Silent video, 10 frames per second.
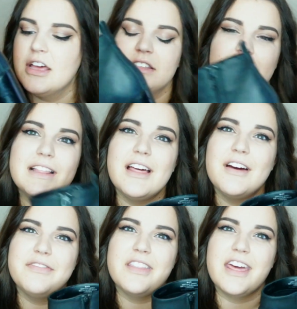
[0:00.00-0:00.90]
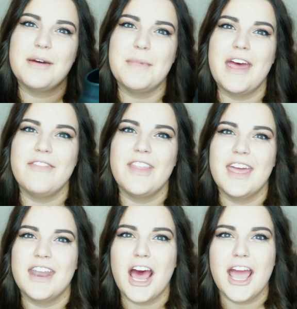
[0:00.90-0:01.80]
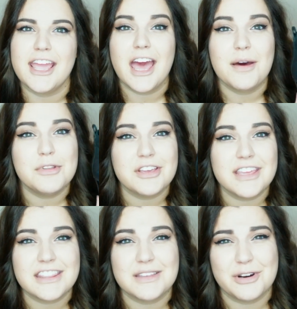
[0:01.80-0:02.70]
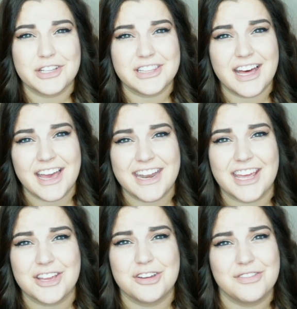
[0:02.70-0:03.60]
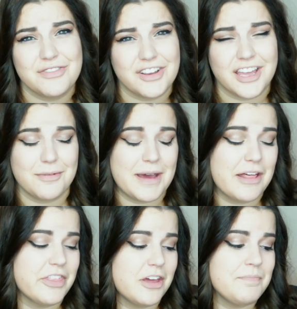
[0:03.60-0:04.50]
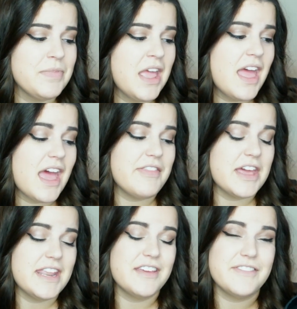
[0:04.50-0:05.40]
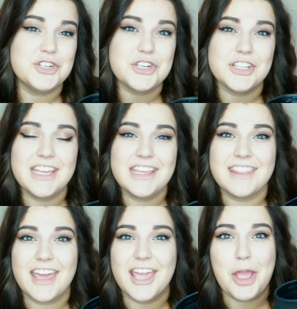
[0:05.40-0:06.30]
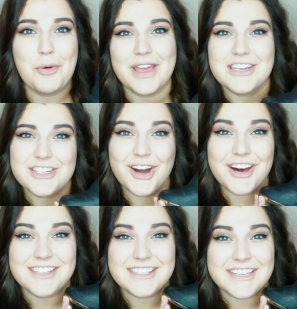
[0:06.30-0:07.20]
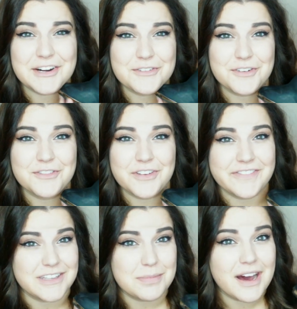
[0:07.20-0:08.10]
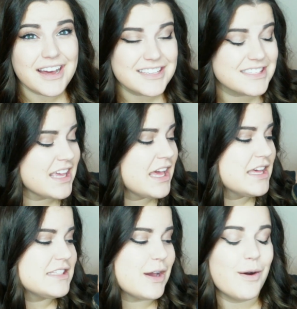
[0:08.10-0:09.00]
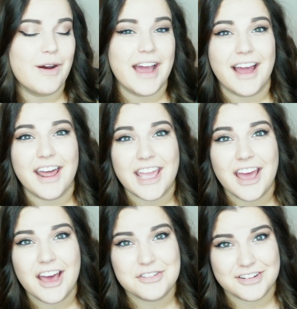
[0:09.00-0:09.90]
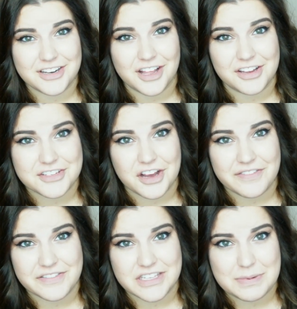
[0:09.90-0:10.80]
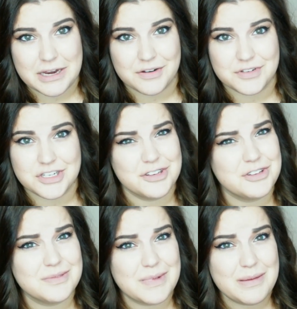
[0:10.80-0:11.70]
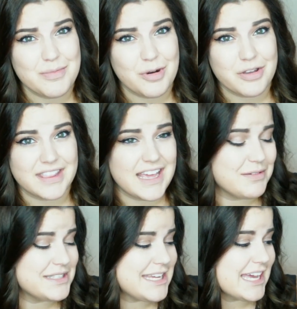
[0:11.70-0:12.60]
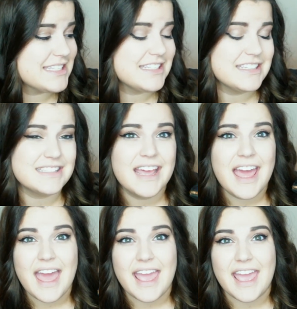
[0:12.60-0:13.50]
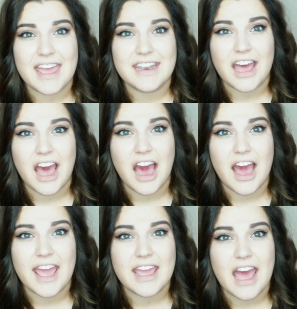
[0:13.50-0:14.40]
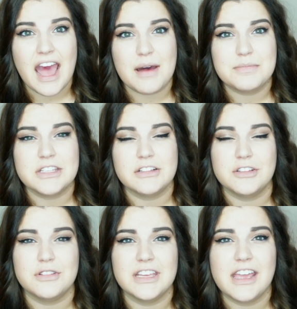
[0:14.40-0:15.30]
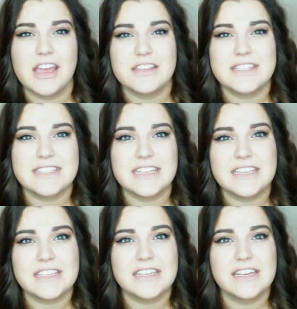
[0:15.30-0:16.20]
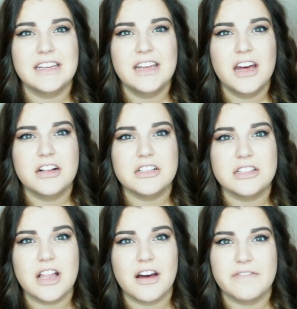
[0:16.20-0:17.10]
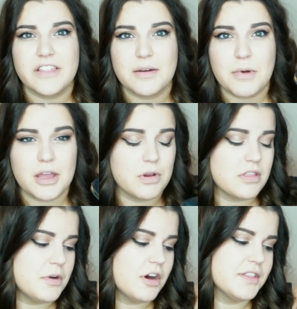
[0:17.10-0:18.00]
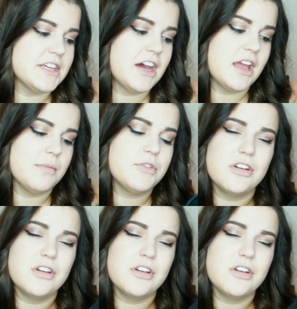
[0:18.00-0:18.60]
So I left them, and then I kept looking at them online. I couldn't forget about them, and then eventually they went on sale for 50 bucks. So I got $100 off this pair of shoes, maybe more than that with taxes, and I absolutely stinking love them. I wear them all the time.